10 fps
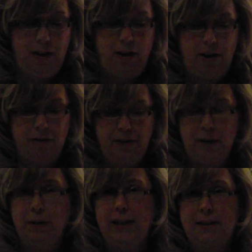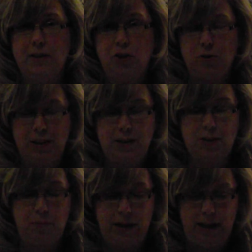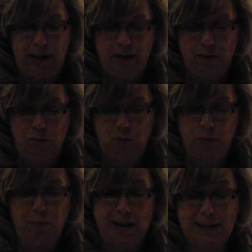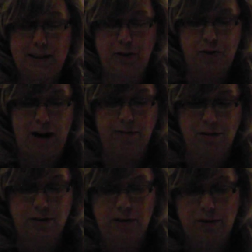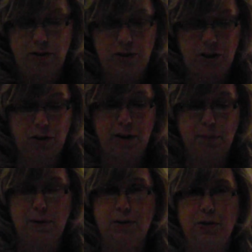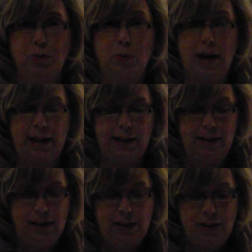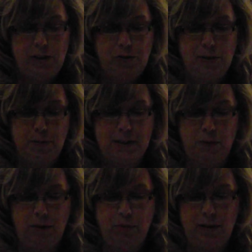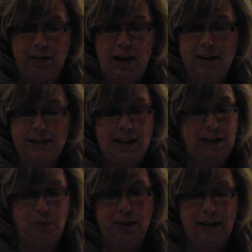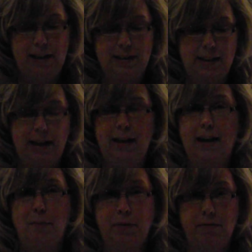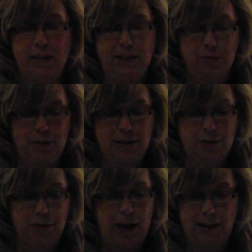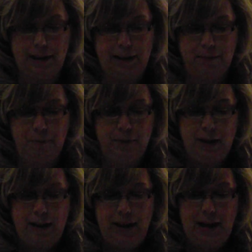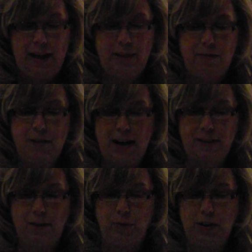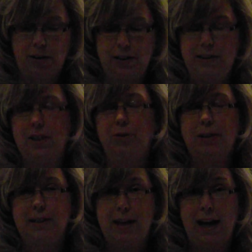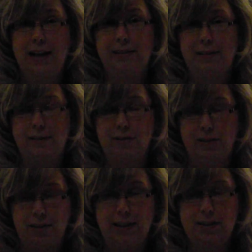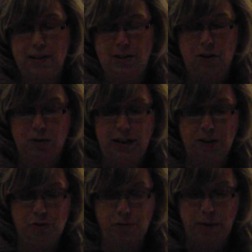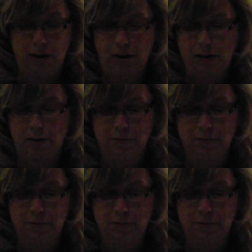Our family has enjoyed so many amazing travels to Europe, to Hawaii, trips that we would have not taken with the kids had I not been faced with this reality. And the fact that we are continuing to add to the list is only a true miracle.